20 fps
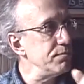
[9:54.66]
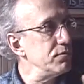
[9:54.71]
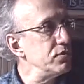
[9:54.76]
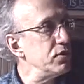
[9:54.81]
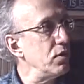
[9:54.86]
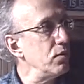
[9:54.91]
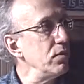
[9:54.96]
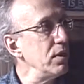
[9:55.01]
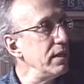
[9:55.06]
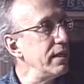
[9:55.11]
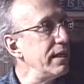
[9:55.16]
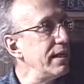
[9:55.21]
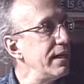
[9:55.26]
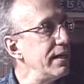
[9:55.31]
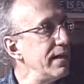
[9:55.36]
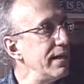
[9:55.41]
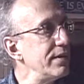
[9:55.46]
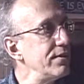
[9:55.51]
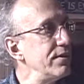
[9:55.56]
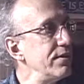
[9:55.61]
totally
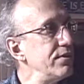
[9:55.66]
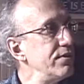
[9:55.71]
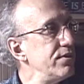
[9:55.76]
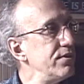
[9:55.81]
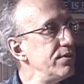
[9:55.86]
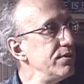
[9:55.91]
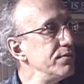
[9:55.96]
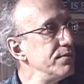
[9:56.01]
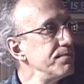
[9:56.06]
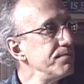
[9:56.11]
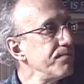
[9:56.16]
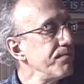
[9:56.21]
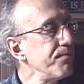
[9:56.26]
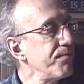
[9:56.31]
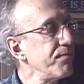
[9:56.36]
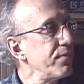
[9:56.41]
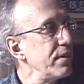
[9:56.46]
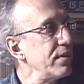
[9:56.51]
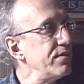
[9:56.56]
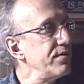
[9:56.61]
connected to
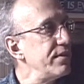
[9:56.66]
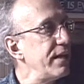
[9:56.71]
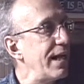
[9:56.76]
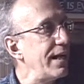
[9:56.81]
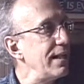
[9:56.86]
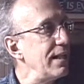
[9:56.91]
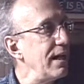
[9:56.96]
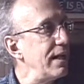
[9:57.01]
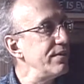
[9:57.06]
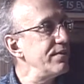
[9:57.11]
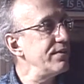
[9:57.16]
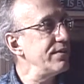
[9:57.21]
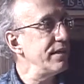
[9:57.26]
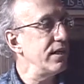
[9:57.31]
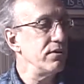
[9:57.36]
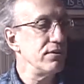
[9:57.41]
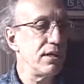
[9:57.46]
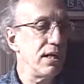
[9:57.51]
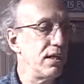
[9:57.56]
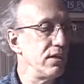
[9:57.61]
satellites
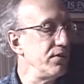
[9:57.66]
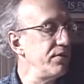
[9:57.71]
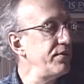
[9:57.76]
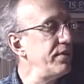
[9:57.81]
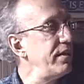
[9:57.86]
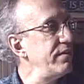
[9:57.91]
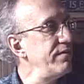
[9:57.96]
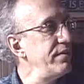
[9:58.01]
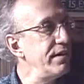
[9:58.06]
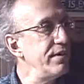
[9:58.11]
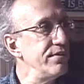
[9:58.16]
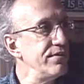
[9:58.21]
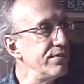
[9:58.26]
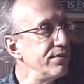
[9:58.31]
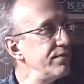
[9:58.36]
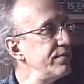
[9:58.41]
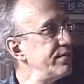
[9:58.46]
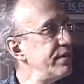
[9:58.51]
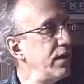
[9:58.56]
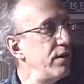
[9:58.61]
now, color TVs
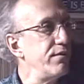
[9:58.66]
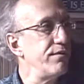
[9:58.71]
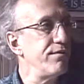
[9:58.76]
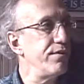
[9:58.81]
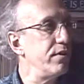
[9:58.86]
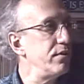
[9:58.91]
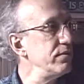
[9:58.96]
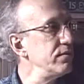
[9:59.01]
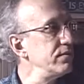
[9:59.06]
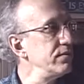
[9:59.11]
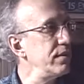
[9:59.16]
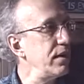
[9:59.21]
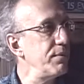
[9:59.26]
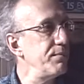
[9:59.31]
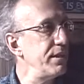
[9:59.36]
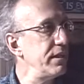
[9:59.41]
and cell phones,